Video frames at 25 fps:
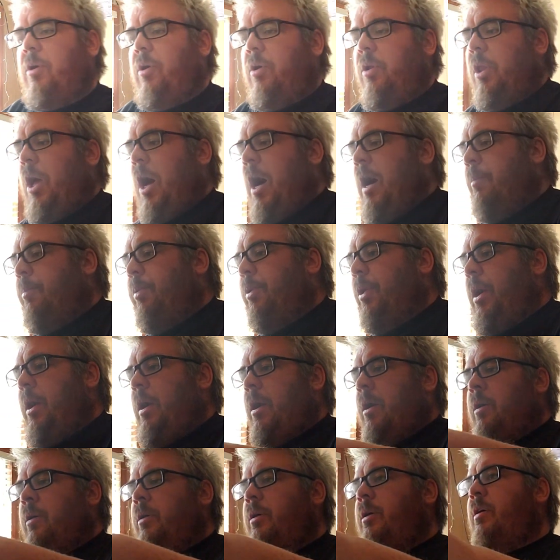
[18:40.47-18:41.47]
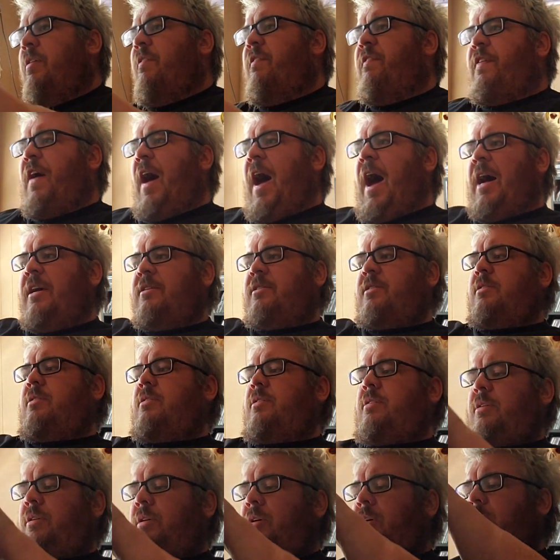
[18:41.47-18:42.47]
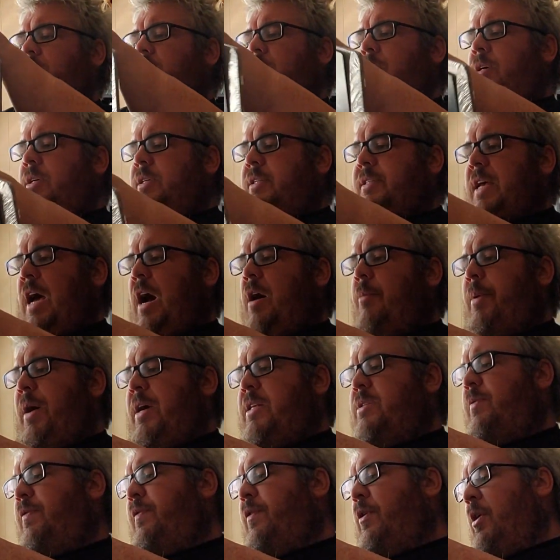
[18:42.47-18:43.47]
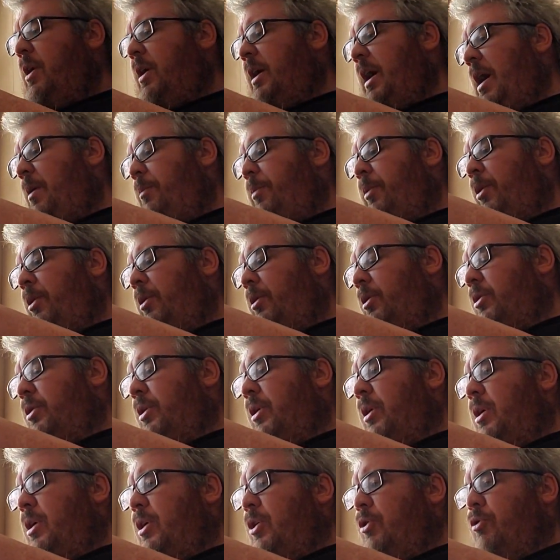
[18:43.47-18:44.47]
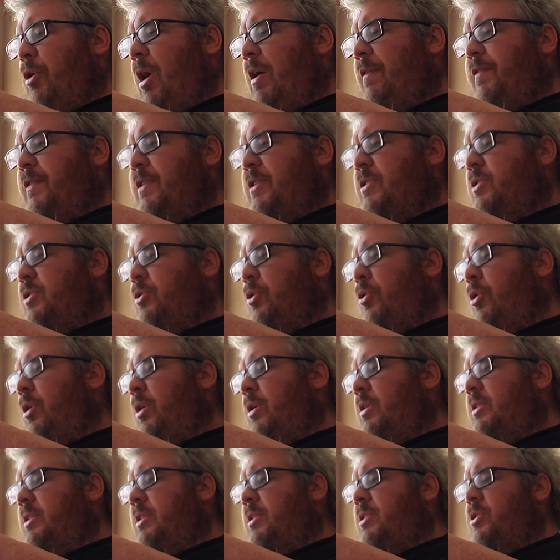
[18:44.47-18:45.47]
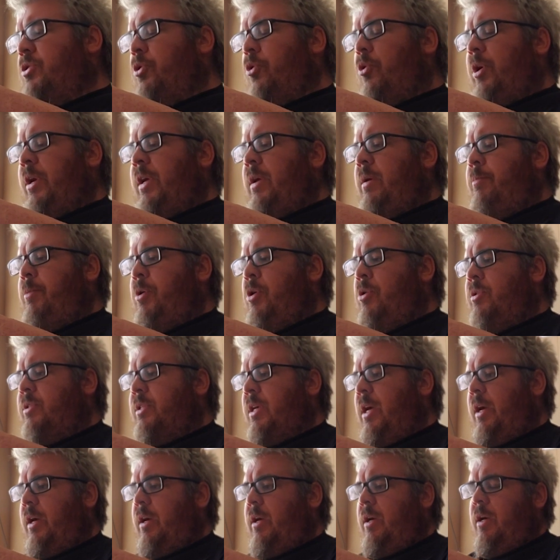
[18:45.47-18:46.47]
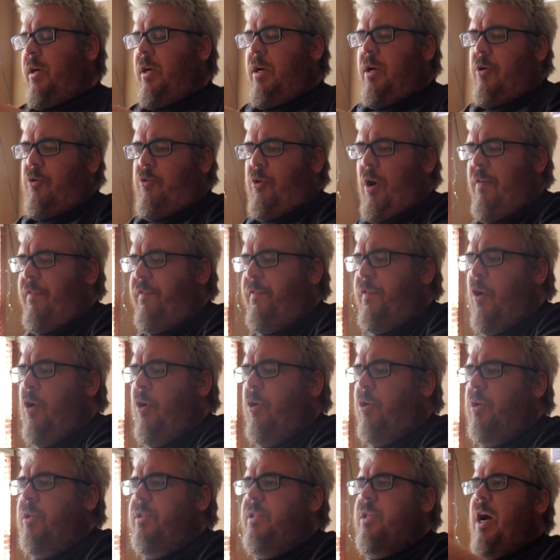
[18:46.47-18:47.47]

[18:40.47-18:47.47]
long player, fast, sound bites for a couple, gruff, distorty music, gruff vocals,